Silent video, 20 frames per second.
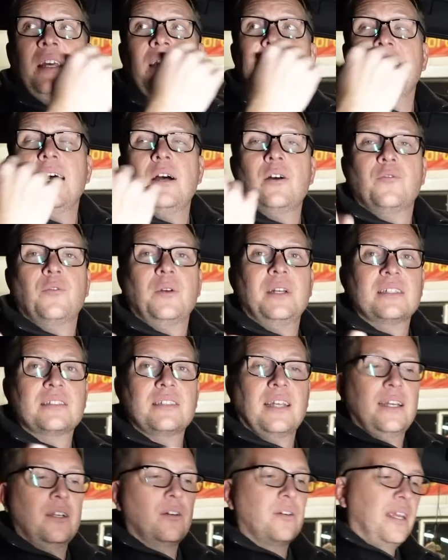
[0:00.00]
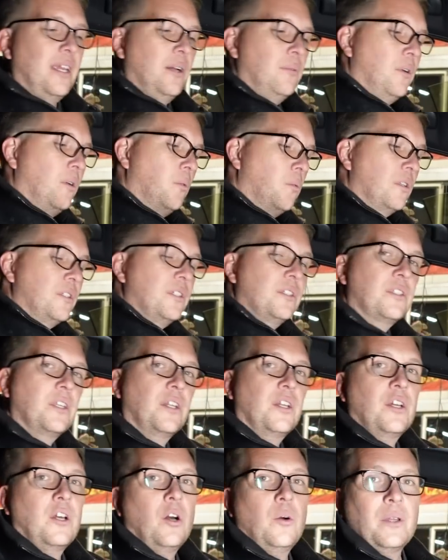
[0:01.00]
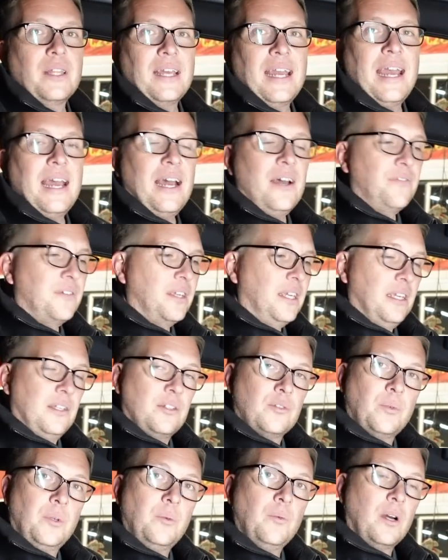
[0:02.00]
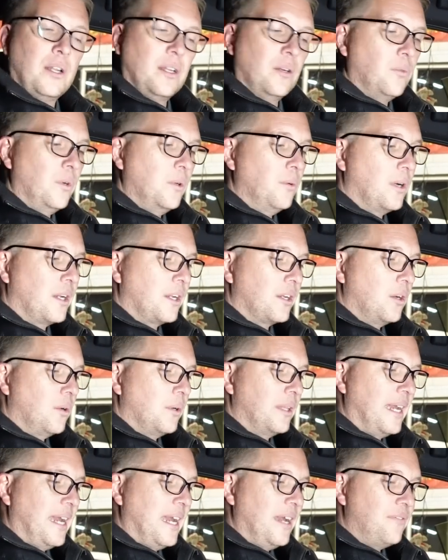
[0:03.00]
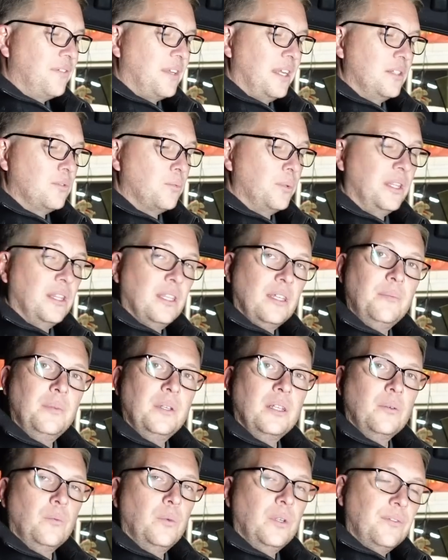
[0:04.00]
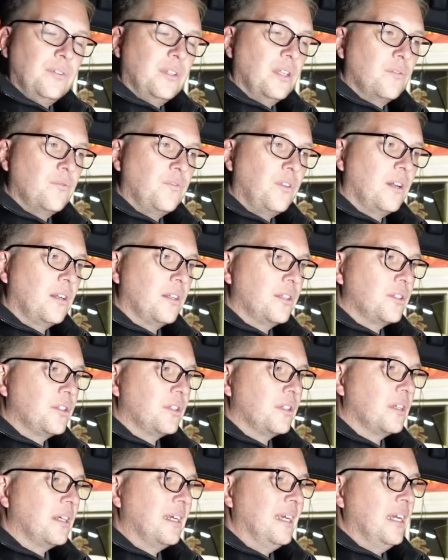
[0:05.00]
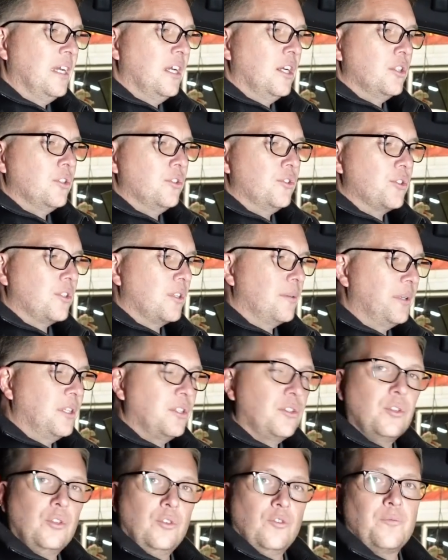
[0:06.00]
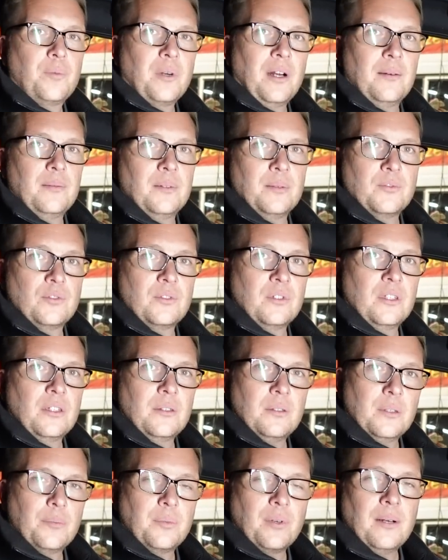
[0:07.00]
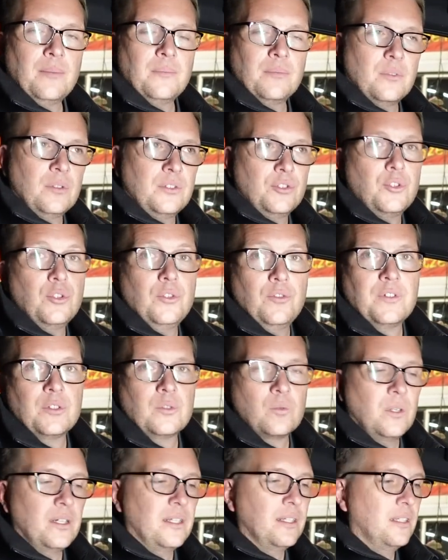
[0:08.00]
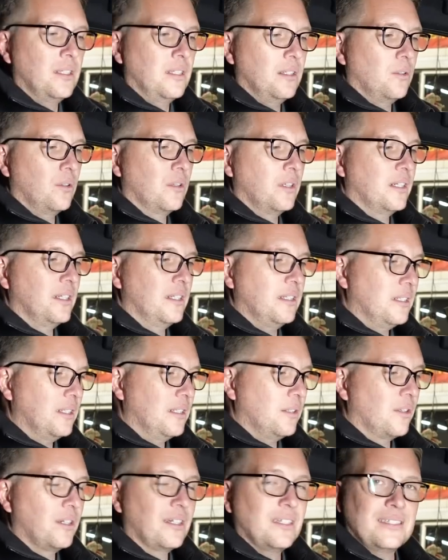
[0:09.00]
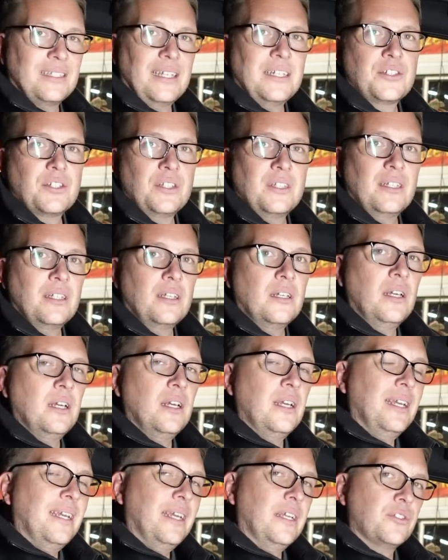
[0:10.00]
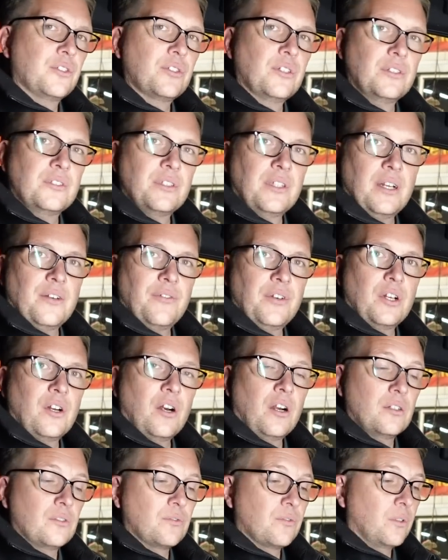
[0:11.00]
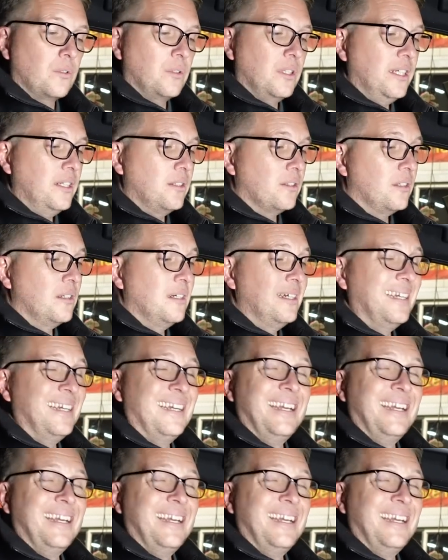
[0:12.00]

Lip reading: Now, if we decide, okay, well, we're just going to go with a half cage. We want to go with a half cage. We then fall into German TÜV problems. The problem with TÜV is what the organization that ensures that every car is road legal.